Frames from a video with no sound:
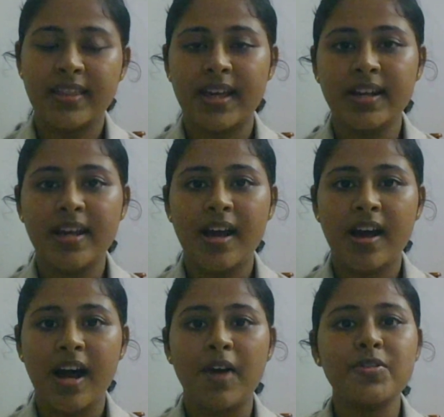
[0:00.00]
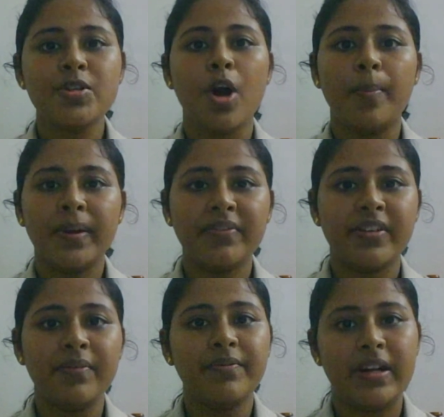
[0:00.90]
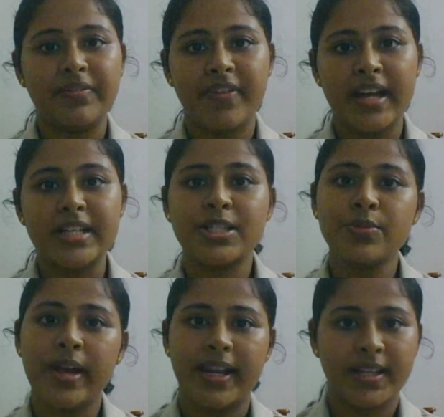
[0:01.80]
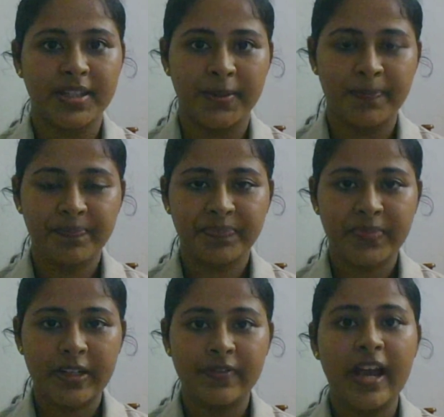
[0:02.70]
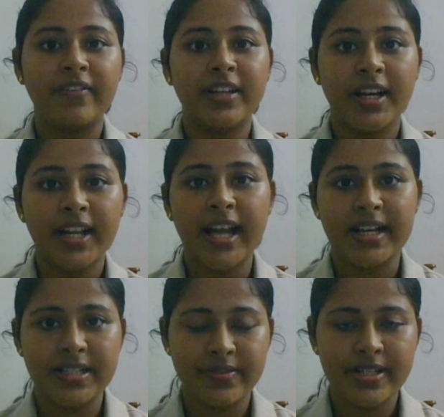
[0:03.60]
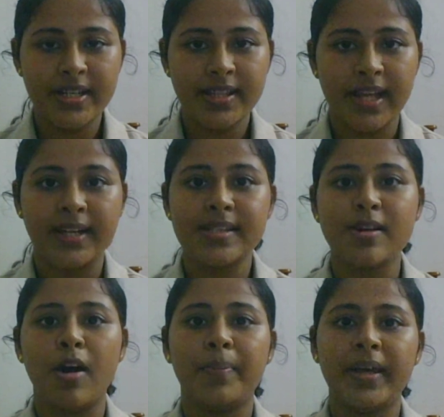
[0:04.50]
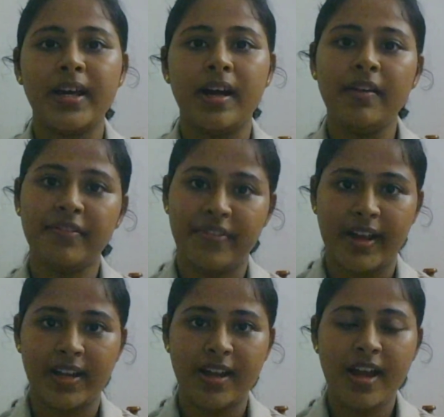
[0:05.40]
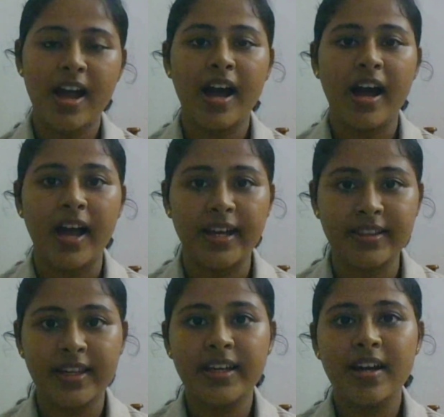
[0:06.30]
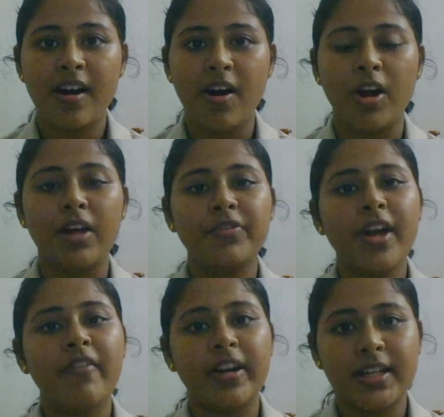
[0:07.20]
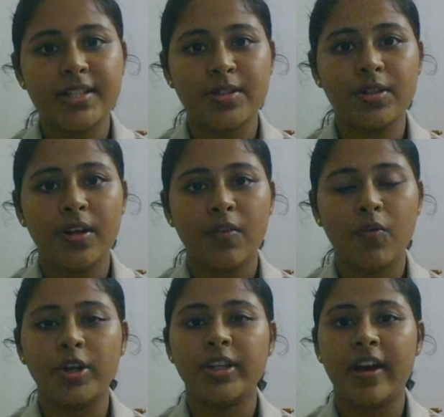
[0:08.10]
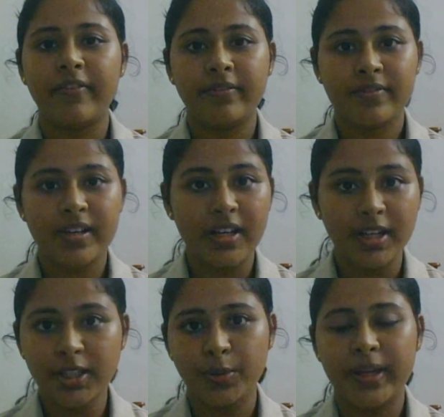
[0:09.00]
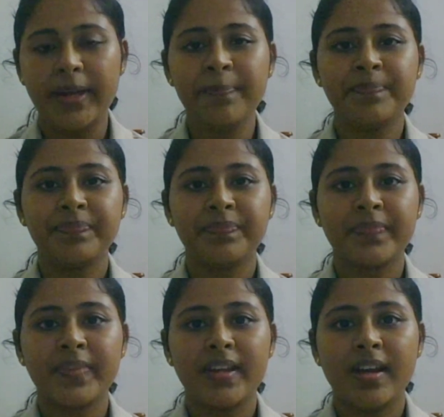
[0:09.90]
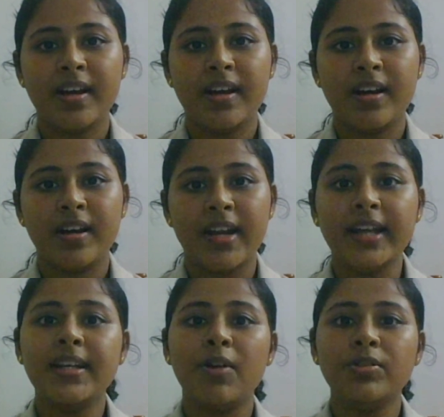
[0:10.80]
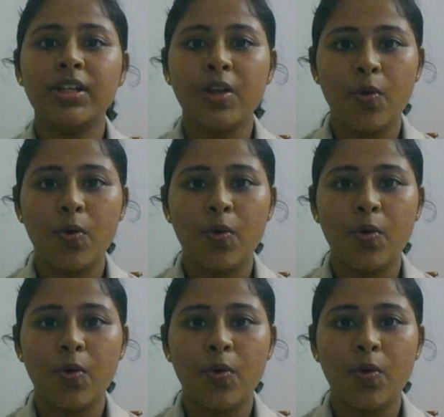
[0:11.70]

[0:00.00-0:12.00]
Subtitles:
then how to copy from one file to another. We have done an activity, that is copying a file. I think all of you have understood what you have learned today. Write down the